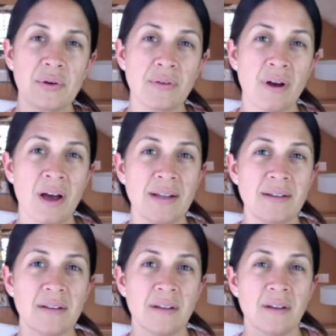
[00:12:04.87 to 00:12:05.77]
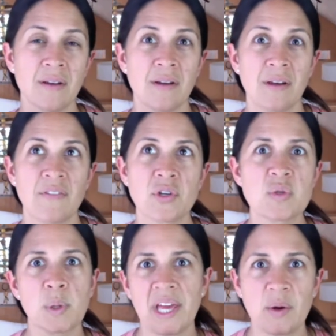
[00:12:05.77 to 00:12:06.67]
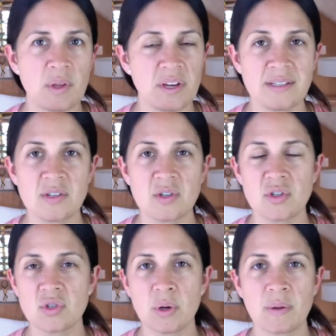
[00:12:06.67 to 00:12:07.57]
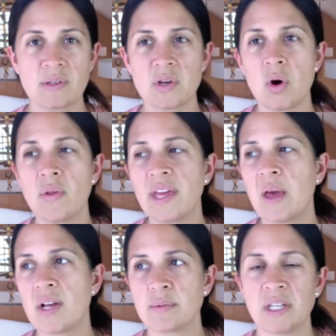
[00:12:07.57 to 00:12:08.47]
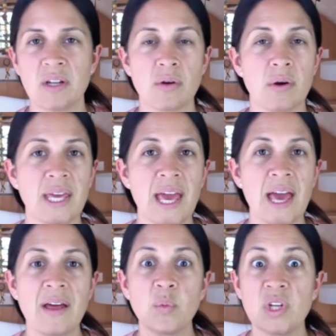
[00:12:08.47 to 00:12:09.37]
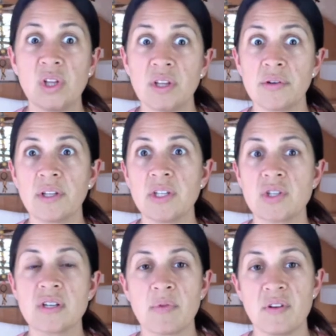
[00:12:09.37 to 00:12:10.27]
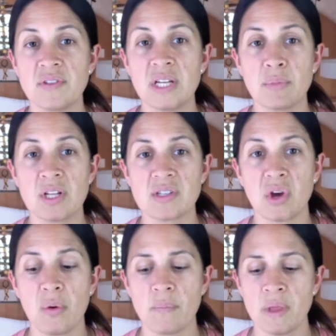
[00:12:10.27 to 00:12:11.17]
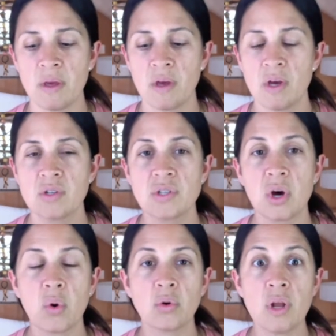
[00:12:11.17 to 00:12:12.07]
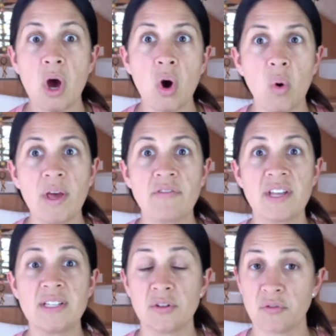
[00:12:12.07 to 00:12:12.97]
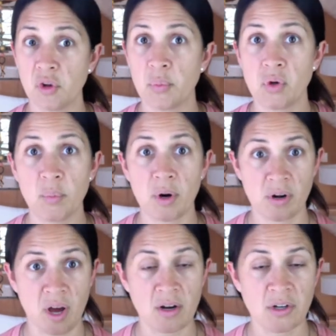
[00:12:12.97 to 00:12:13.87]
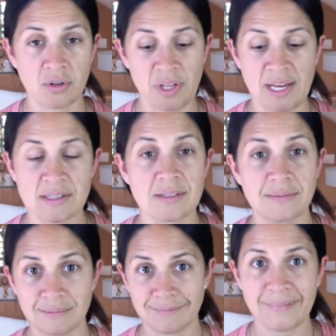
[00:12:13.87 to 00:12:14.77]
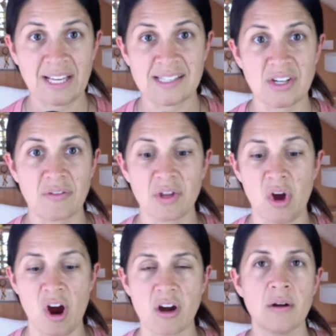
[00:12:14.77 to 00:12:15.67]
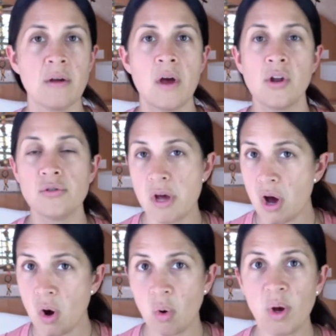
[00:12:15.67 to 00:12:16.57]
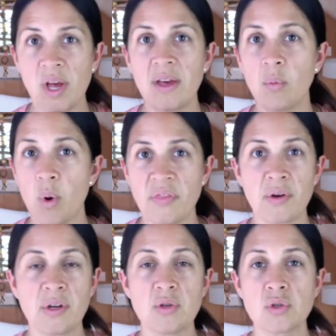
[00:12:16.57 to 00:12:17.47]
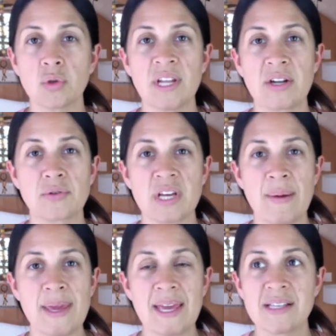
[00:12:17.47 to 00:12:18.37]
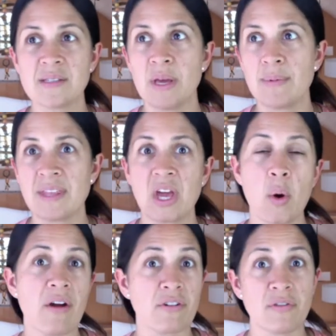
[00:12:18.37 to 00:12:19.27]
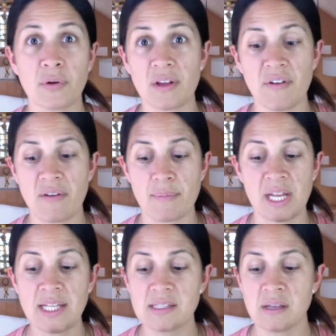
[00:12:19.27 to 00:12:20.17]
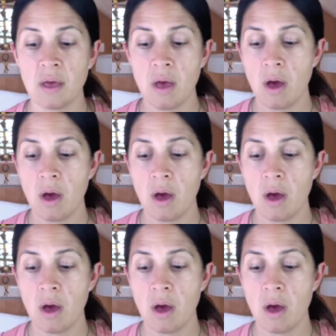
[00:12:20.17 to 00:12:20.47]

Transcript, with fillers: if they're not? If they're just playing with us, they're just toying with us, oh, they can't possibly need to go again. We literally just stopped 15 minutes ago. So, know if they did a full poop or not on your last exit of the car. Know what their usual natural timing is. Maybe they go every 45 minutes.